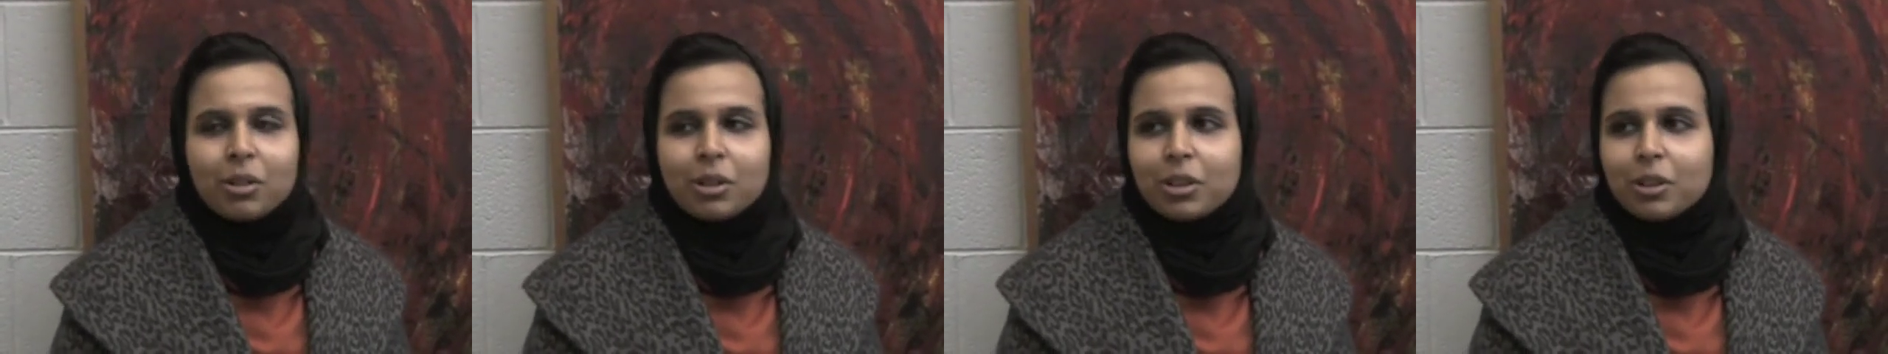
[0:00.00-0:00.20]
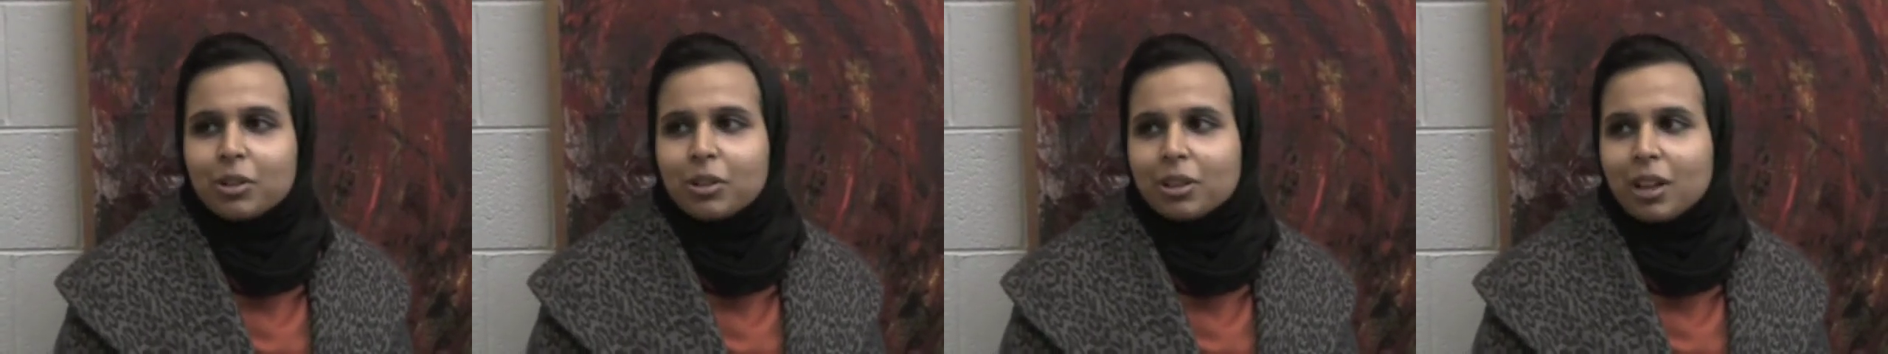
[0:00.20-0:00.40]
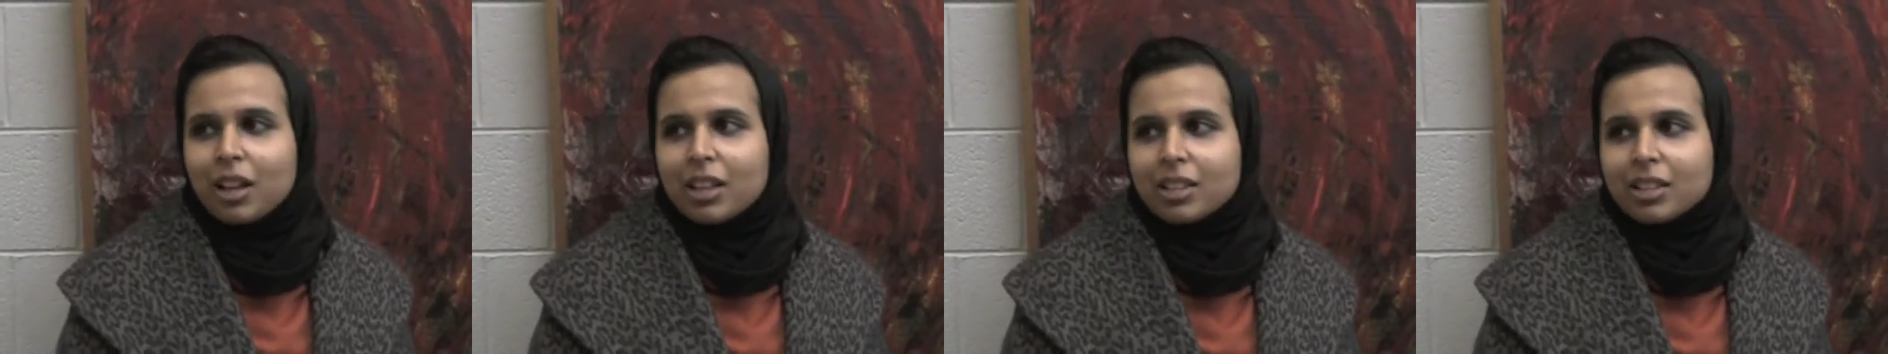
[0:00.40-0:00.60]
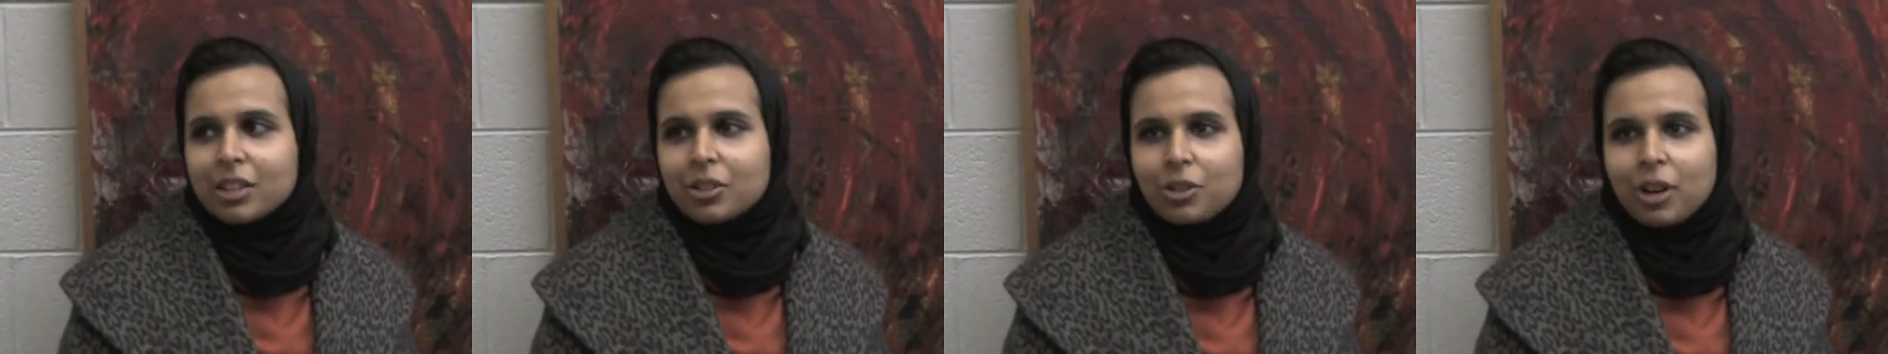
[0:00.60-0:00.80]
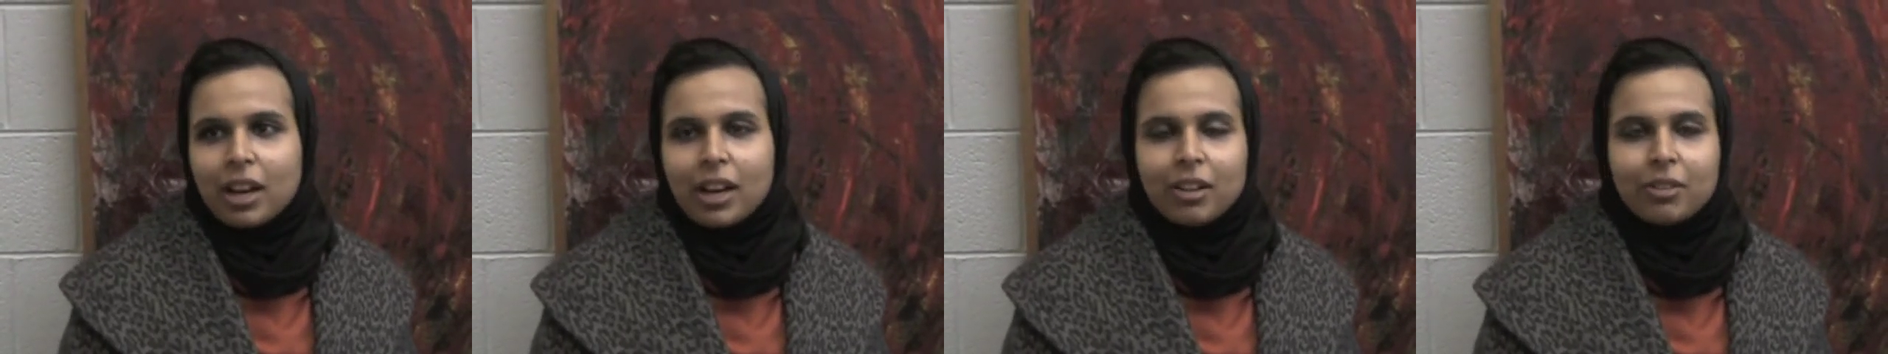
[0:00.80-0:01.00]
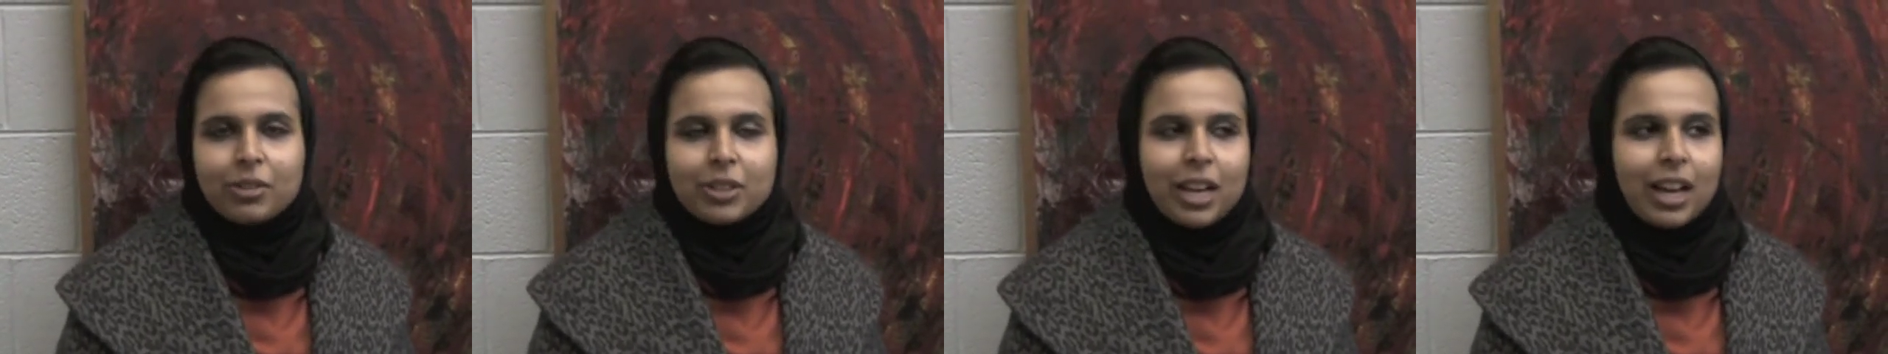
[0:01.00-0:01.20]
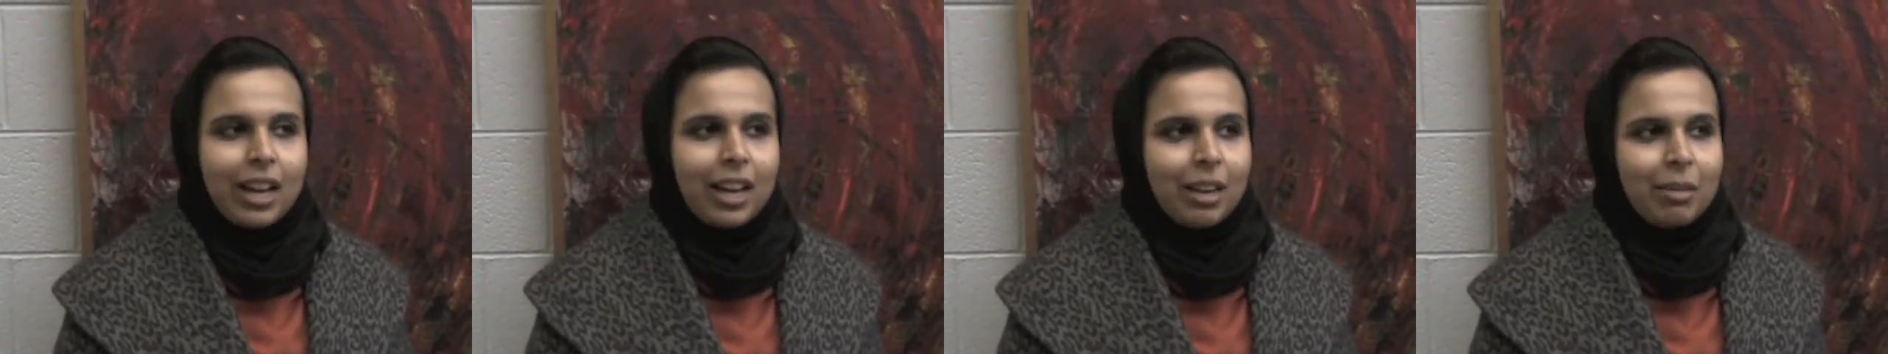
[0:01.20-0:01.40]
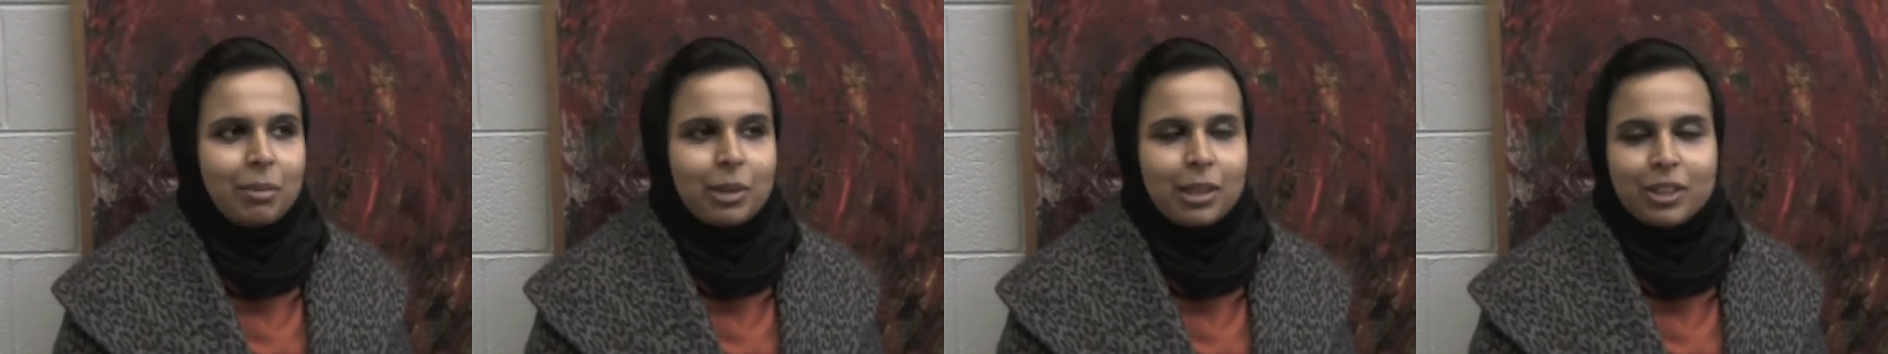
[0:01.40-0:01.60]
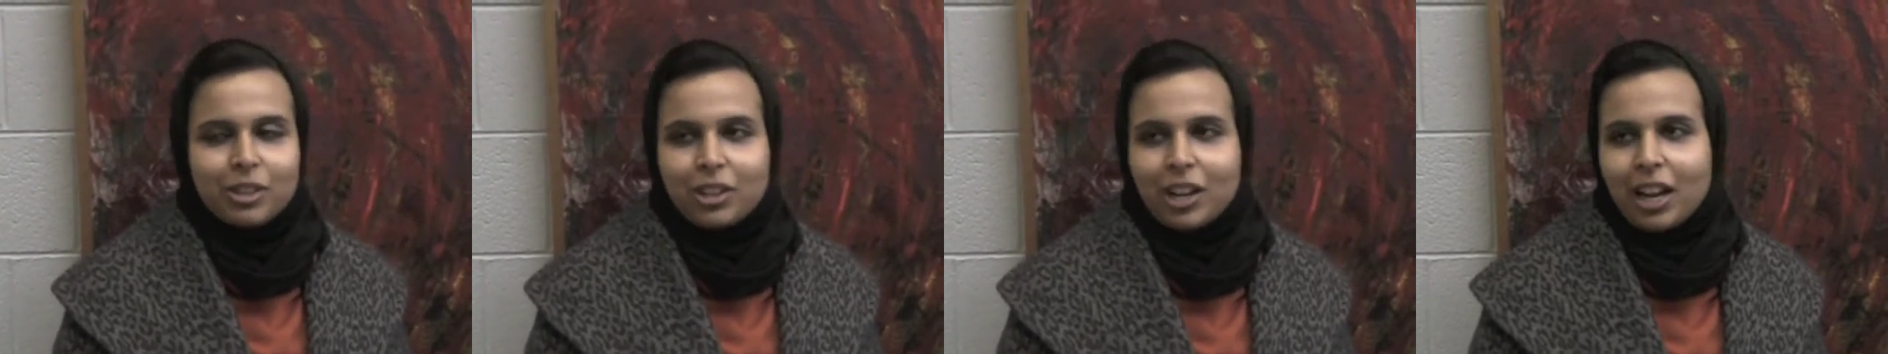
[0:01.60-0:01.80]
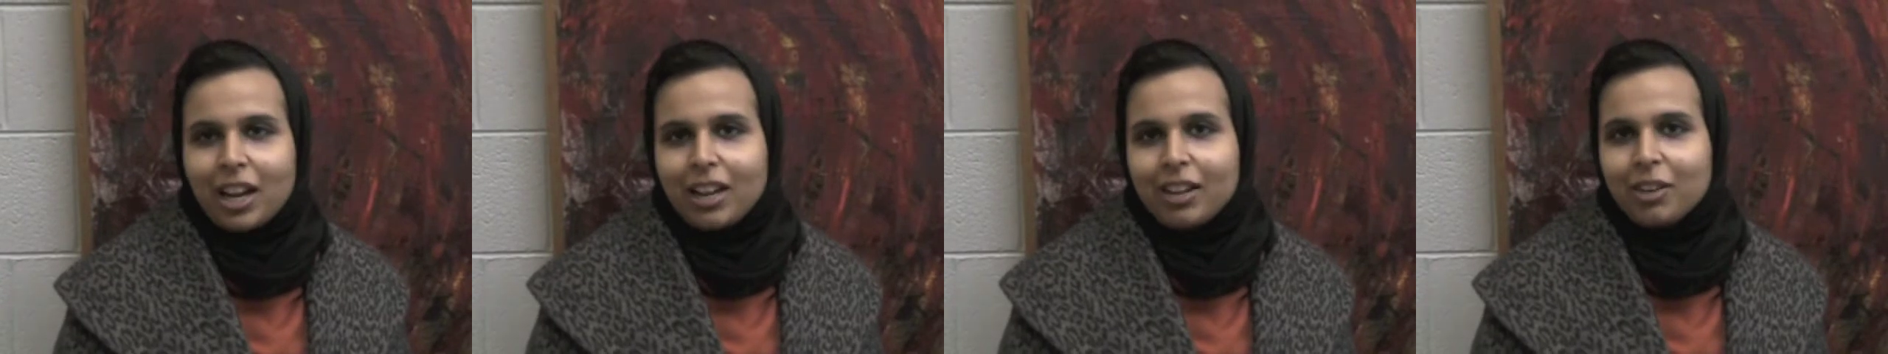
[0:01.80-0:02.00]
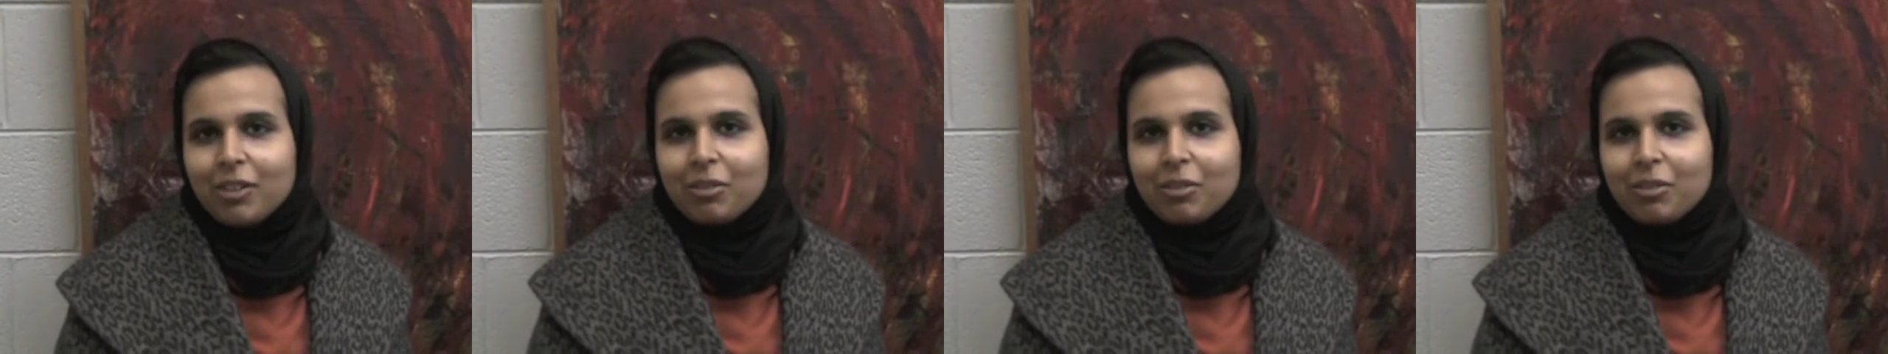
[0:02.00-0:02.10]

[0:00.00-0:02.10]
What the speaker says: You lost a track of time and track